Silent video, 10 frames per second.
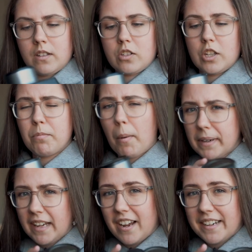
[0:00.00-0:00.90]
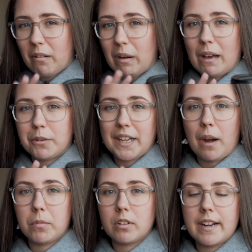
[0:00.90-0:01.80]
So you probably heard how loud the
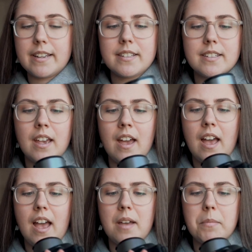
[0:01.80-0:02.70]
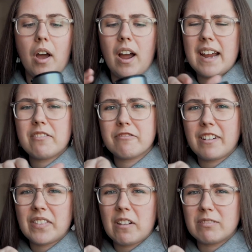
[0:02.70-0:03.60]
camera is. I haven't
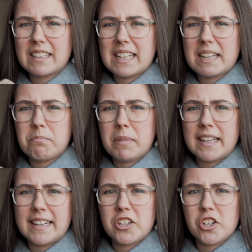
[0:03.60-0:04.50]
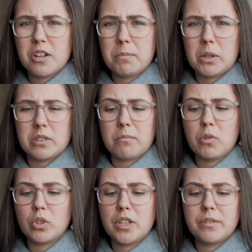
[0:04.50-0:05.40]
found that really be an issue because I'm
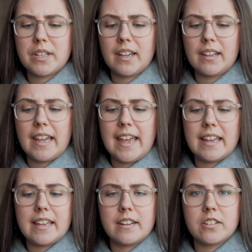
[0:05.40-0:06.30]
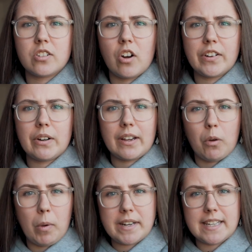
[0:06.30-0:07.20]
not using it in a scenario like a
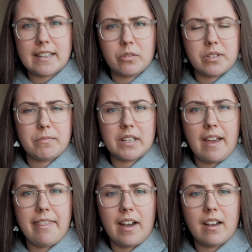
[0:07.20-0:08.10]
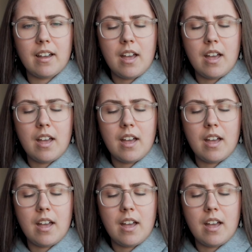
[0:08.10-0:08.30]
wedding or something like that,